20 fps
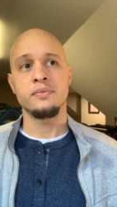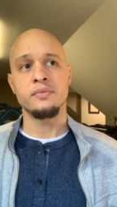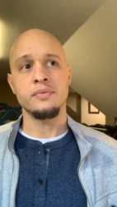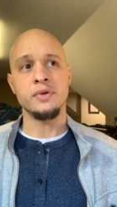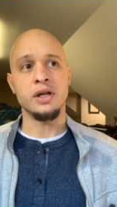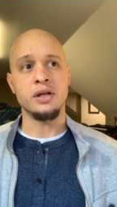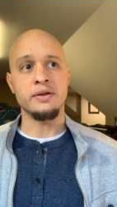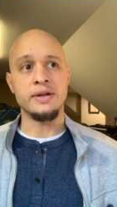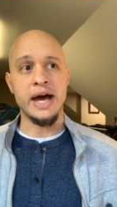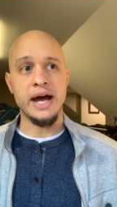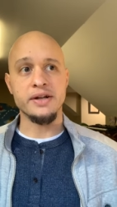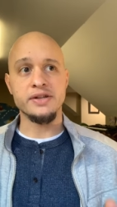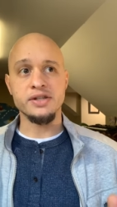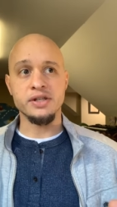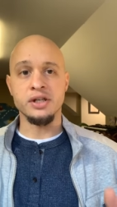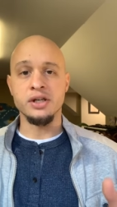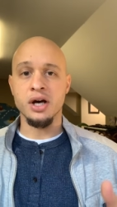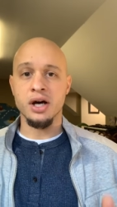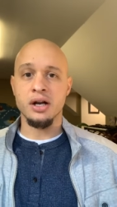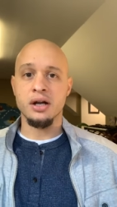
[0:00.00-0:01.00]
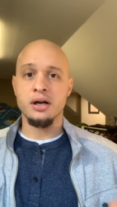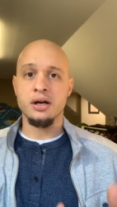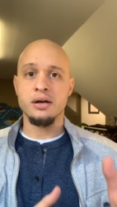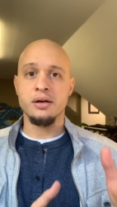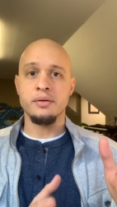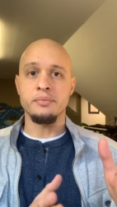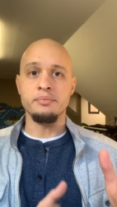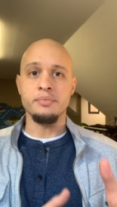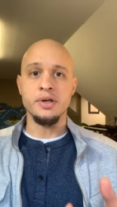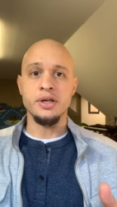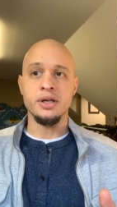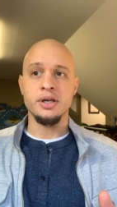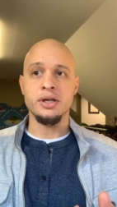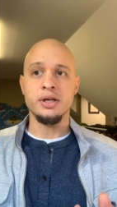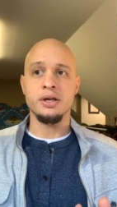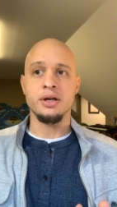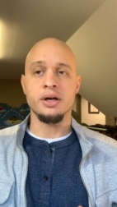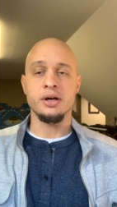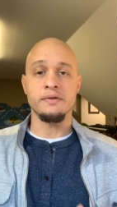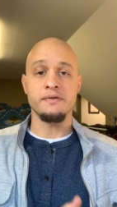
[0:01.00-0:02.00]
That's gonna
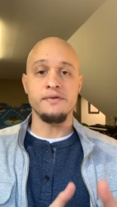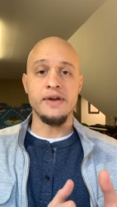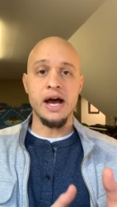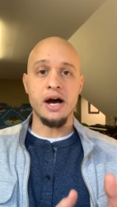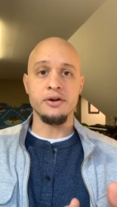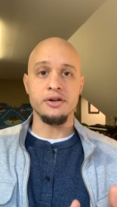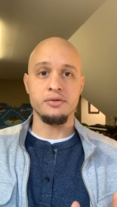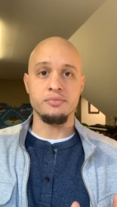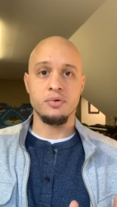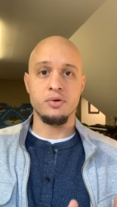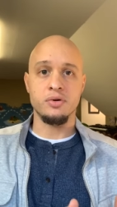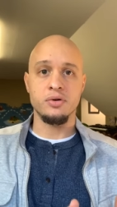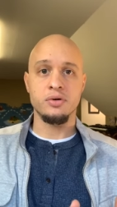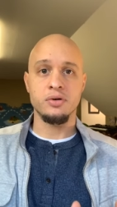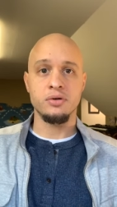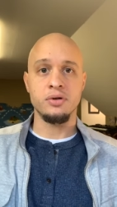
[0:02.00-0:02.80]
be valuable.